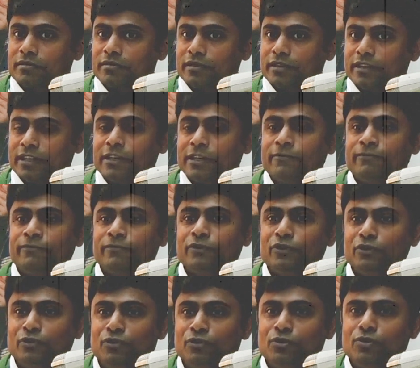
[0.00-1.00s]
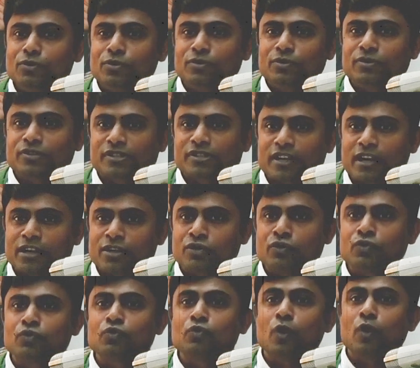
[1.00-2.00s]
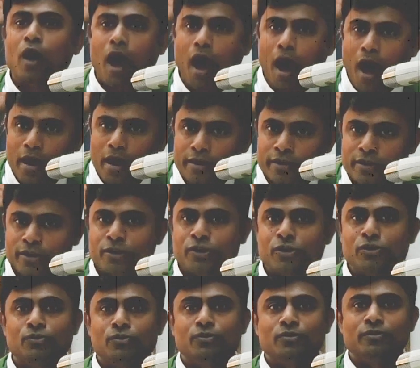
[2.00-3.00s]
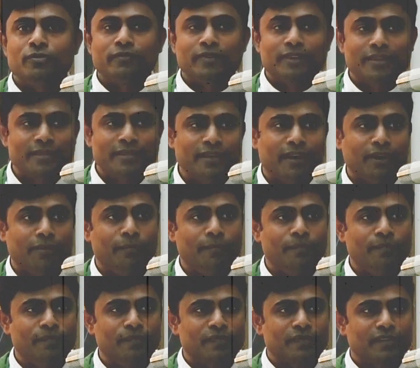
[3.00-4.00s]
If you started to argue with them,